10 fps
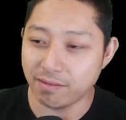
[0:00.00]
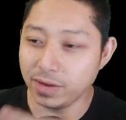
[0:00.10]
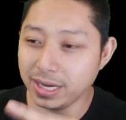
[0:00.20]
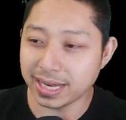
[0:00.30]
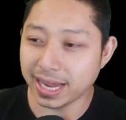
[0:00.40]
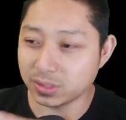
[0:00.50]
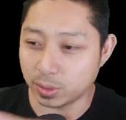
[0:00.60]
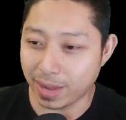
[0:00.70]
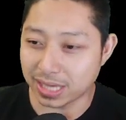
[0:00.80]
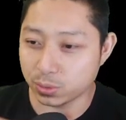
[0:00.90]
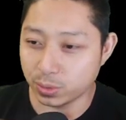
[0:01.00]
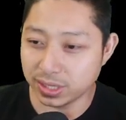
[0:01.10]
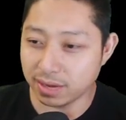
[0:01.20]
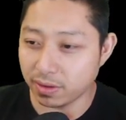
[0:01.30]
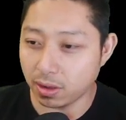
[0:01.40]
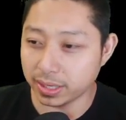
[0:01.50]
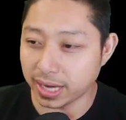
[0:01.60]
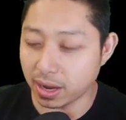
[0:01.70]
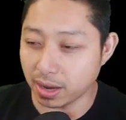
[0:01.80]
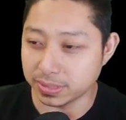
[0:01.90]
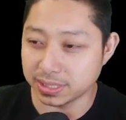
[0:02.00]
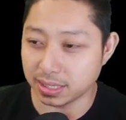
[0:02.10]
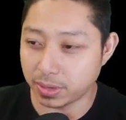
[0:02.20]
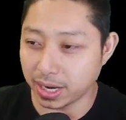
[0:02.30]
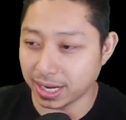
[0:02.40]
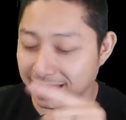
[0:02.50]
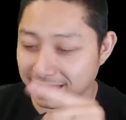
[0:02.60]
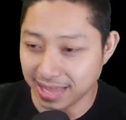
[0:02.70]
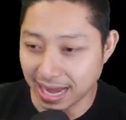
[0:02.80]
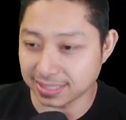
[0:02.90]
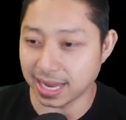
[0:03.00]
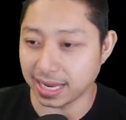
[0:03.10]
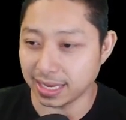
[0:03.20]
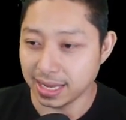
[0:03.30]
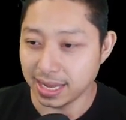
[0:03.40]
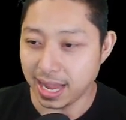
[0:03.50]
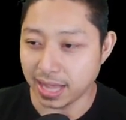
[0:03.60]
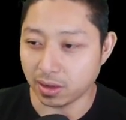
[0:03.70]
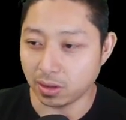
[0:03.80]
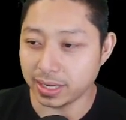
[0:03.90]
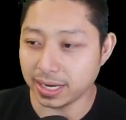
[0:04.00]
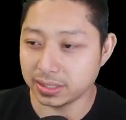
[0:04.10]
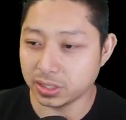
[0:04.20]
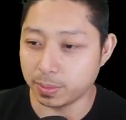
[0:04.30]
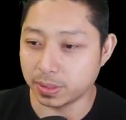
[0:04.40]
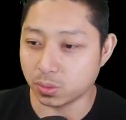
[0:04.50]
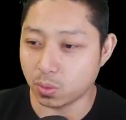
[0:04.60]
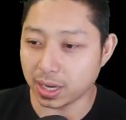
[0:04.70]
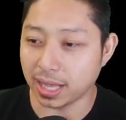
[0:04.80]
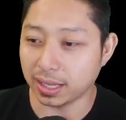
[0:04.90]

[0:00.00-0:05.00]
day to match whichever holiday I'm celebrating that day. And the holiday determines what color